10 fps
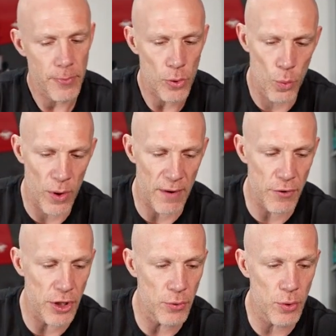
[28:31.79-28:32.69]
whatever
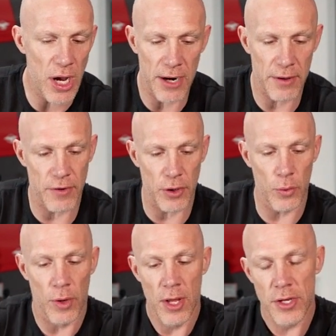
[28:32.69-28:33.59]
you got to
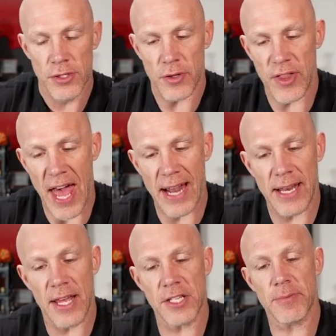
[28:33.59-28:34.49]
do. So that
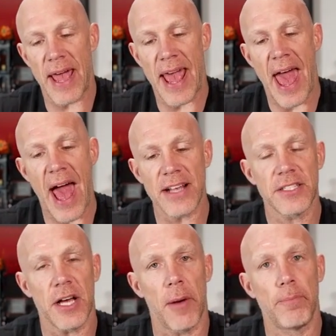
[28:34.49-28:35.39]
is my
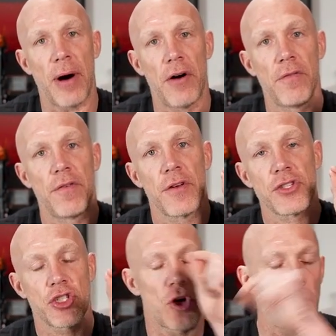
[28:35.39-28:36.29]
As Above,
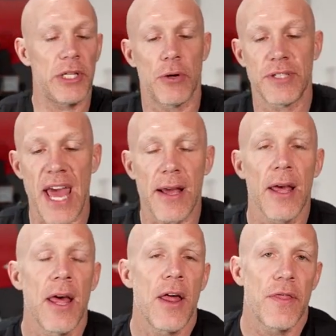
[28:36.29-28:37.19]
So Below deck.
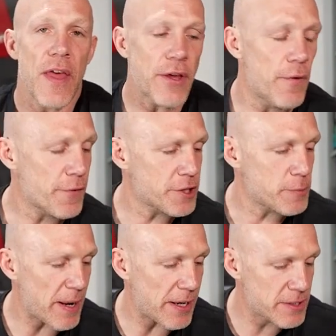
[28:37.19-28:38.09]
Thank you for
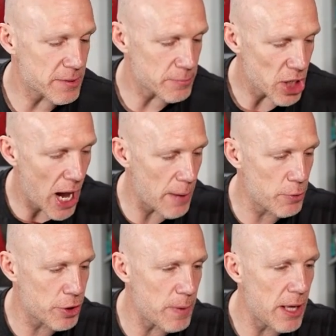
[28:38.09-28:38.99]
spending some time
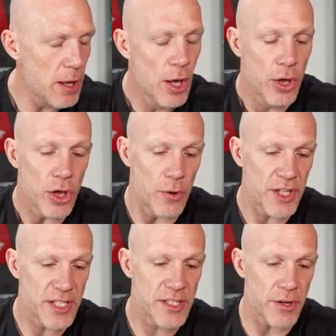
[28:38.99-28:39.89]
with me. You know,
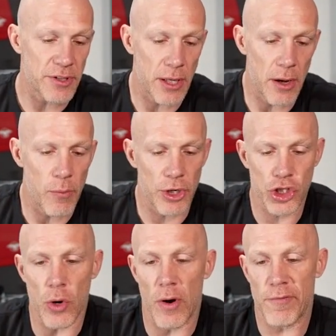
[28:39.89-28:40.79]
this series, I want to
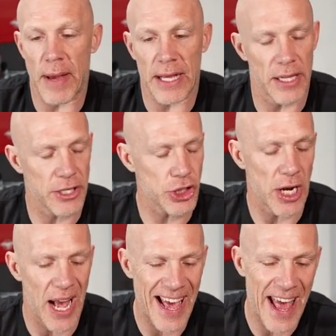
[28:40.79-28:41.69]
show off my collection.
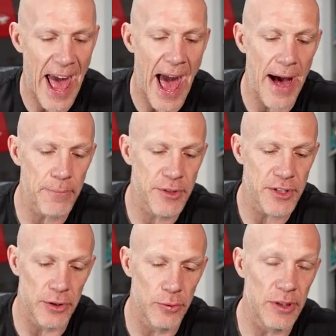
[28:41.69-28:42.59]
I
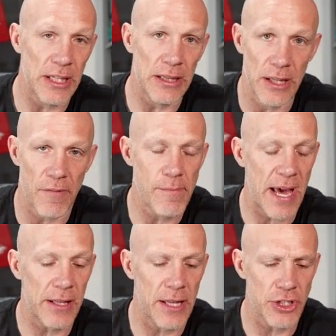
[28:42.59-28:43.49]
absolutely love my
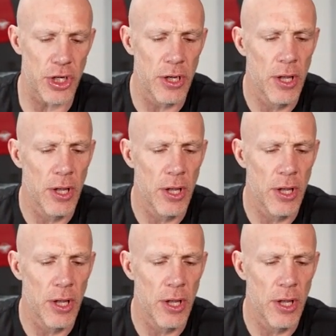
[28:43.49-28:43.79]
collection.